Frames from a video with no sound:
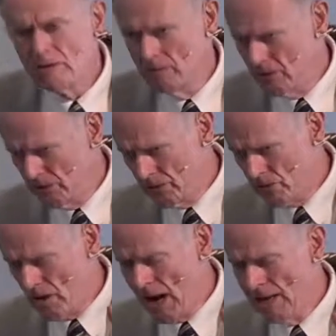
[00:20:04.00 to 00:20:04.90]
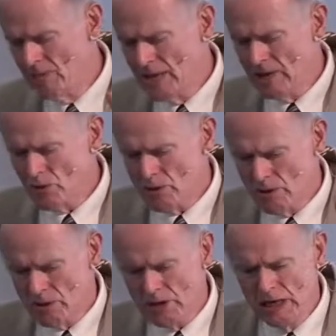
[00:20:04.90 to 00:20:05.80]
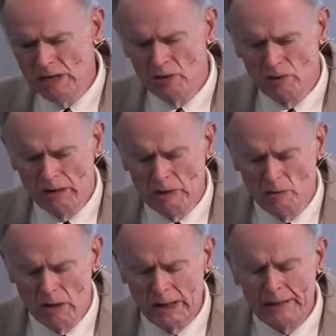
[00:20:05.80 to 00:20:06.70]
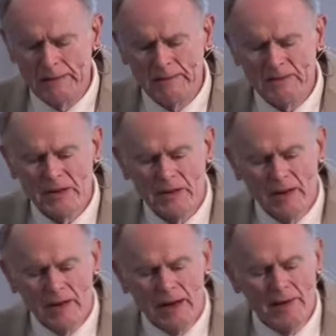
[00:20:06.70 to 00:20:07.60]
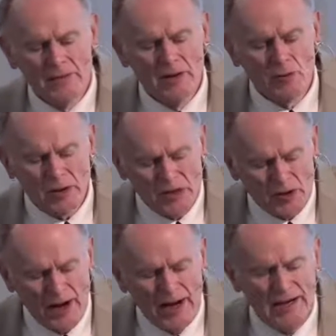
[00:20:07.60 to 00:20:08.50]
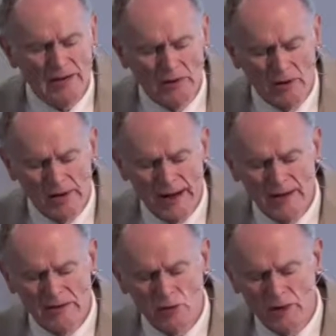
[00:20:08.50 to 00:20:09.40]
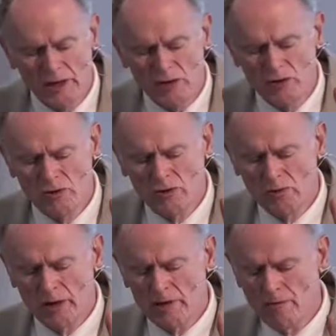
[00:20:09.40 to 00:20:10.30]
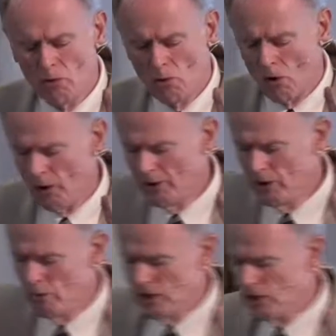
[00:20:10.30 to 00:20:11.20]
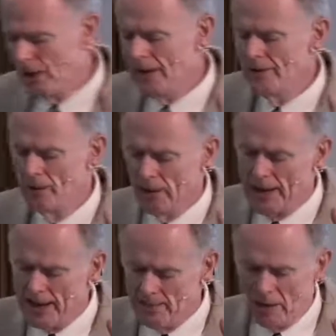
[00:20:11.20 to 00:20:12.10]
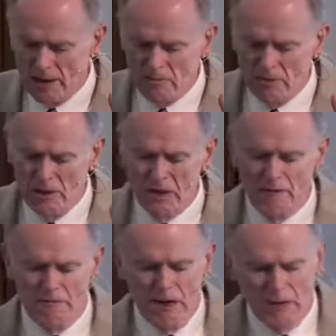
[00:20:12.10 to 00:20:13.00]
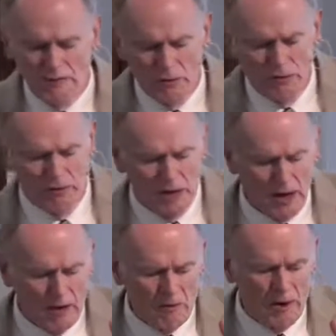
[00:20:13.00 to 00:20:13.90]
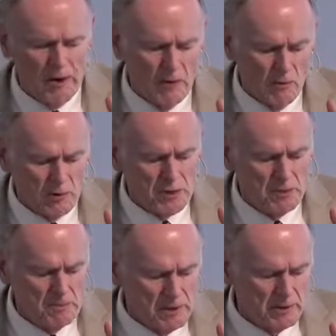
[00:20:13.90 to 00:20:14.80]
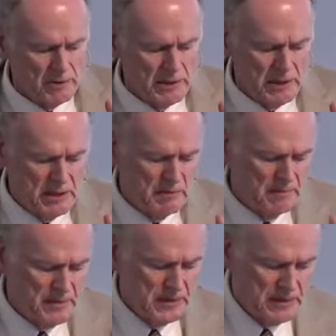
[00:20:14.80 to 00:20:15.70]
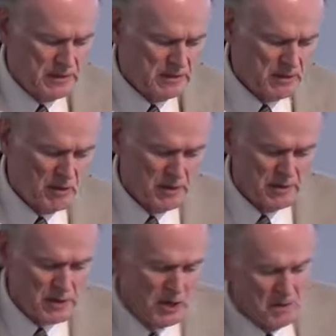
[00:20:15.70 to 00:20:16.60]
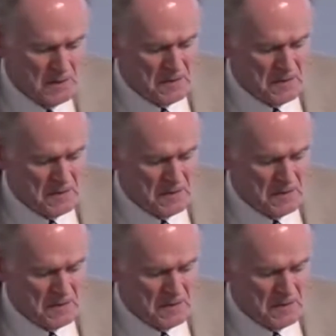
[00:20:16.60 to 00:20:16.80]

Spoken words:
among the tribes, that's 13 to 21. And then retaining the land, 22 to 24. You retain the land by being faithful to Yahweh and worshiping only Him. So on. So,